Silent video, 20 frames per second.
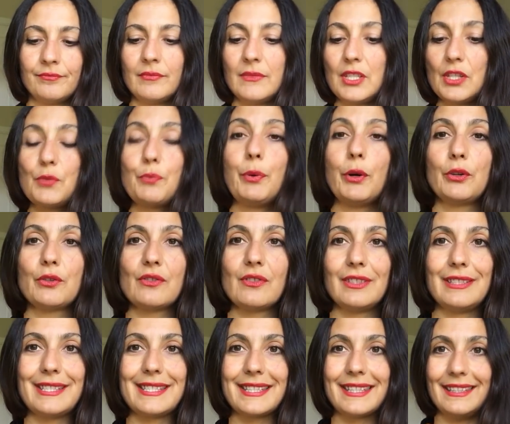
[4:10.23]
dispose of
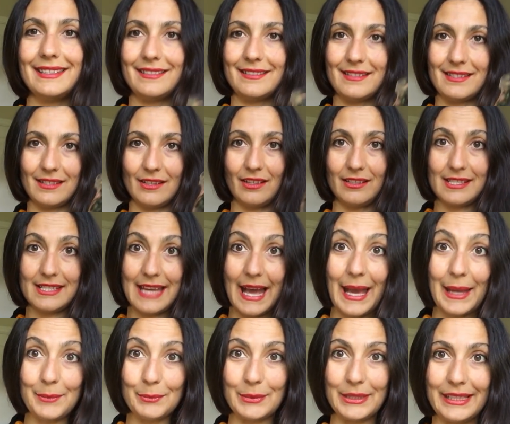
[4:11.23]
the skins
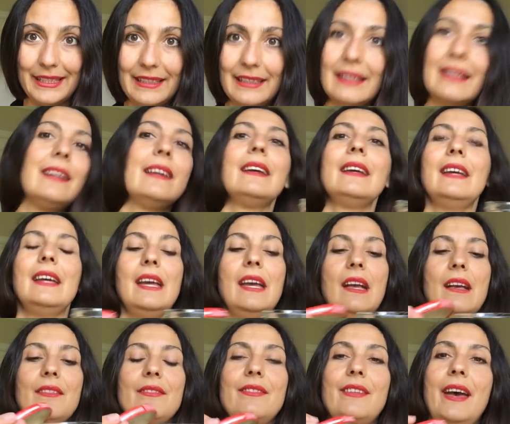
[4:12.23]
timely,
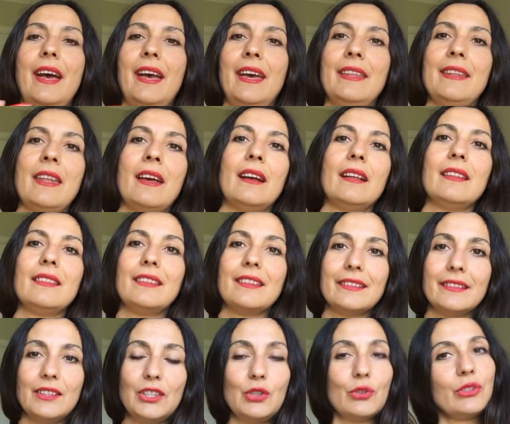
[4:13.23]
then
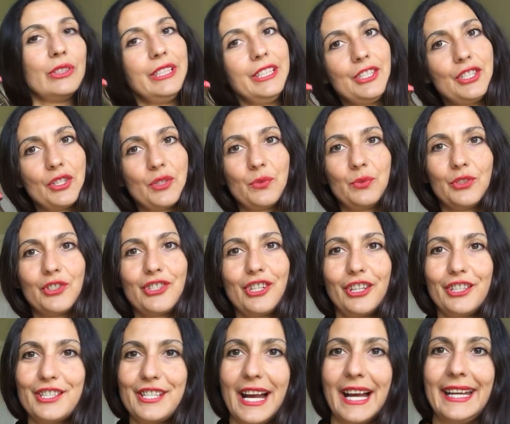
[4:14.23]
your leeches will
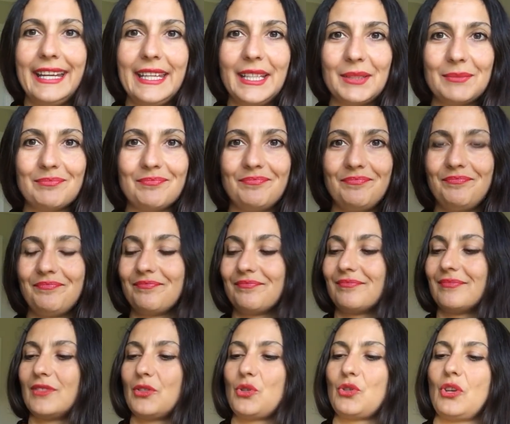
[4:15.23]
start dying.
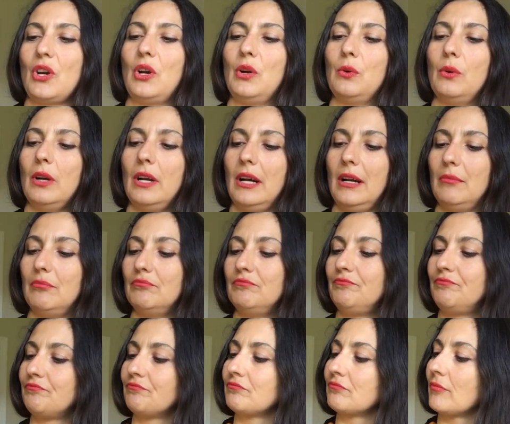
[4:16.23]
So
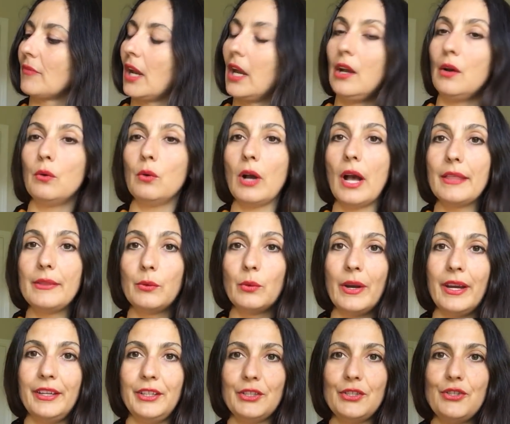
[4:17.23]
the
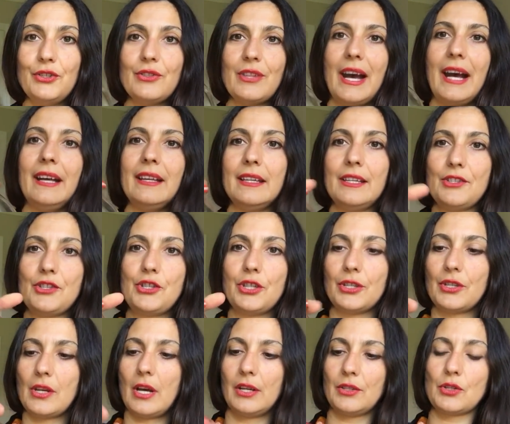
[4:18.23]
way you do that is
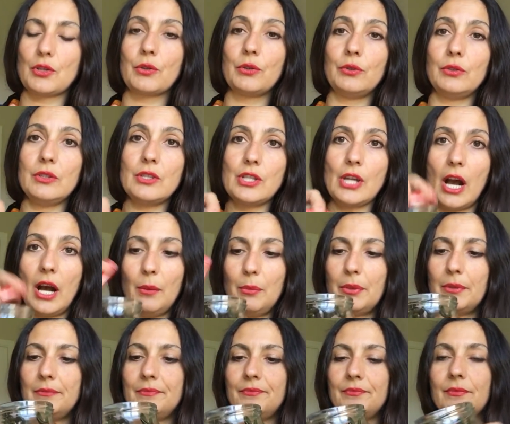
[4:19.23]
just unscrew the top
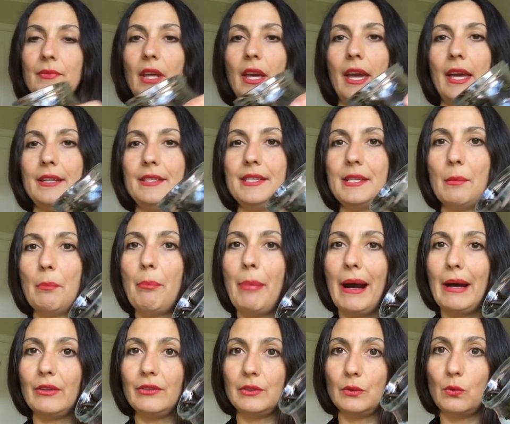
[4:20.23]
and dump
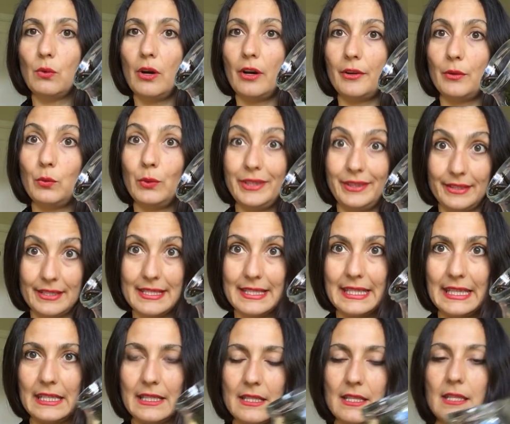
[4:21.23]
out the water with the
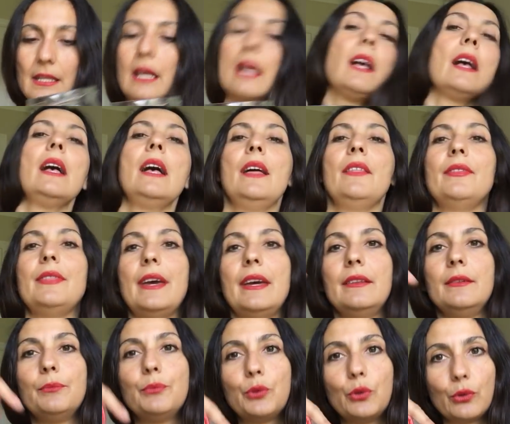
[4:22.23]
skins.
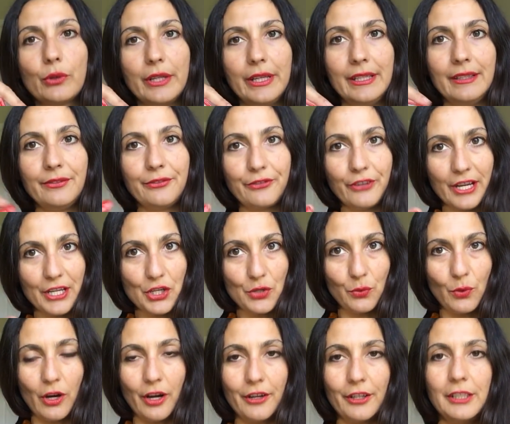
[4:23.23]
Then pour in fresh
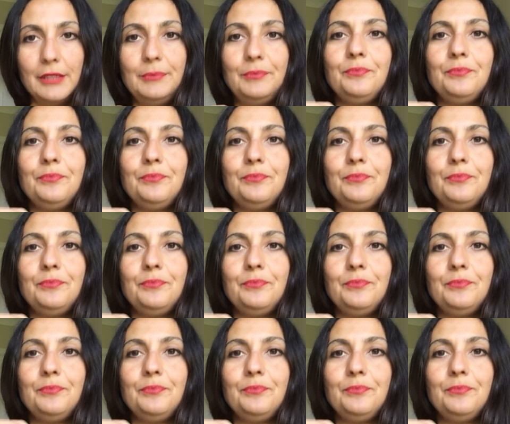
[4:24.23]
water,